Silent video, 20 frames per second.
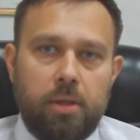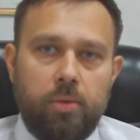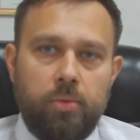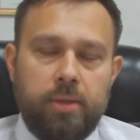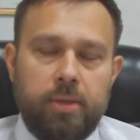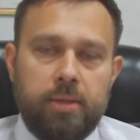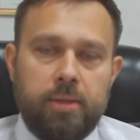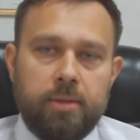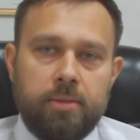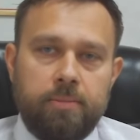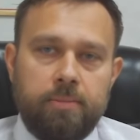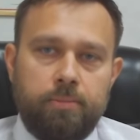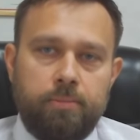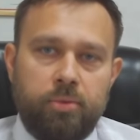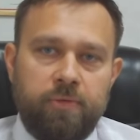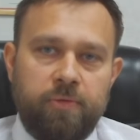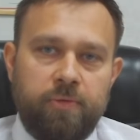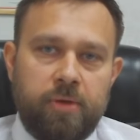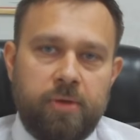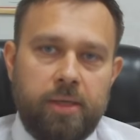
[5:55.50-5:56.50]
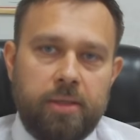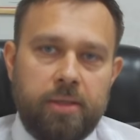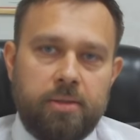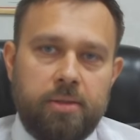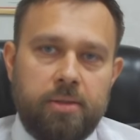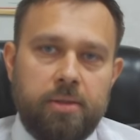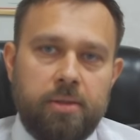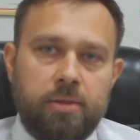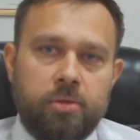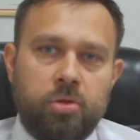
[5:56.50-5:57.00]
we can provide
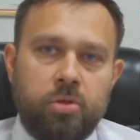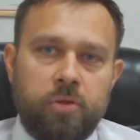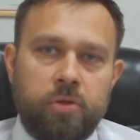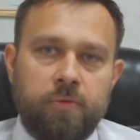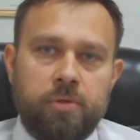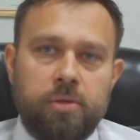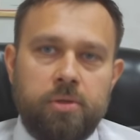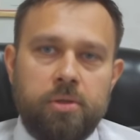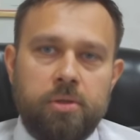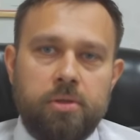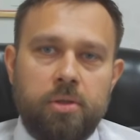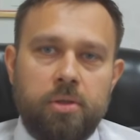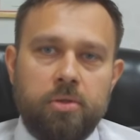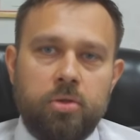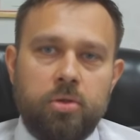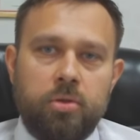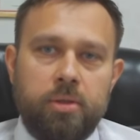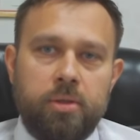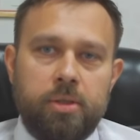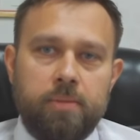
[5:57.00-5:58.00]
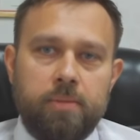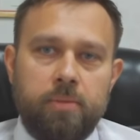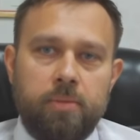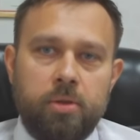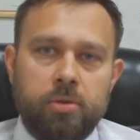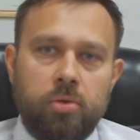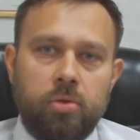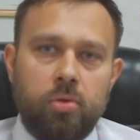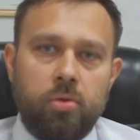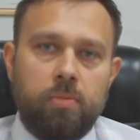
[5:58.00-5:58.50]
legal services not only in
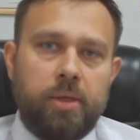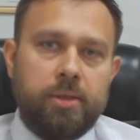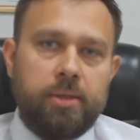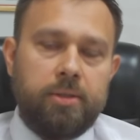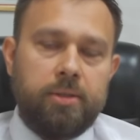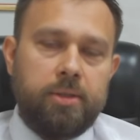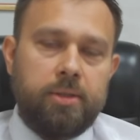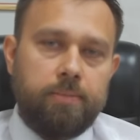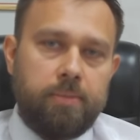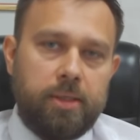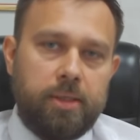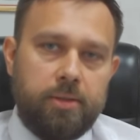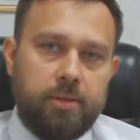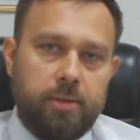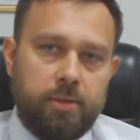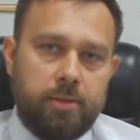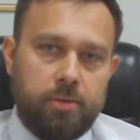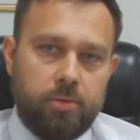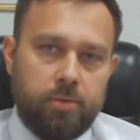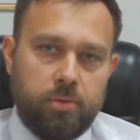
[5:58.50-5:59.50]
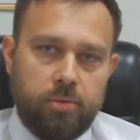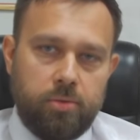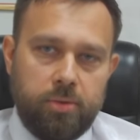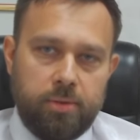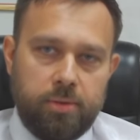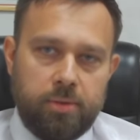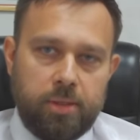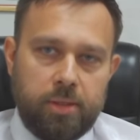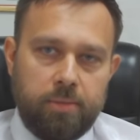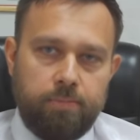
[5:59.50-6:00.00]
Moscow but but also in
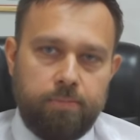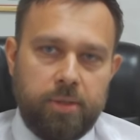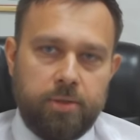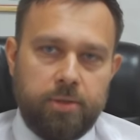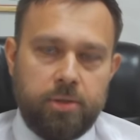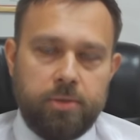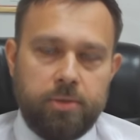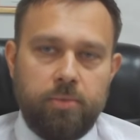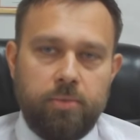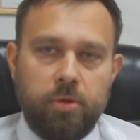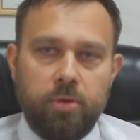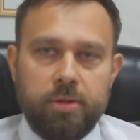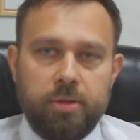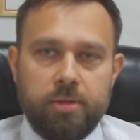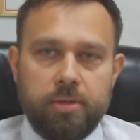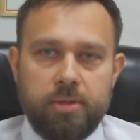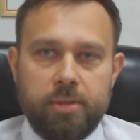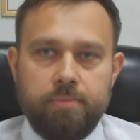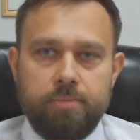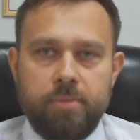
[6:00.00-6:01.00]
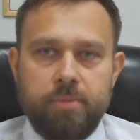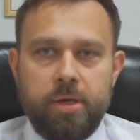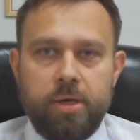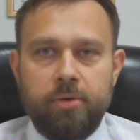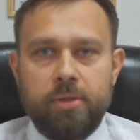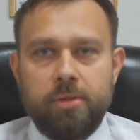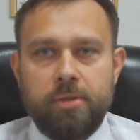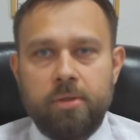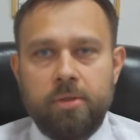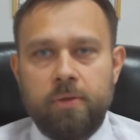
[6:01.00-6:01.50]
St. Petersburg, in
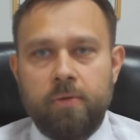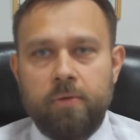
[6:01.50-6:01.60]
Siberia, in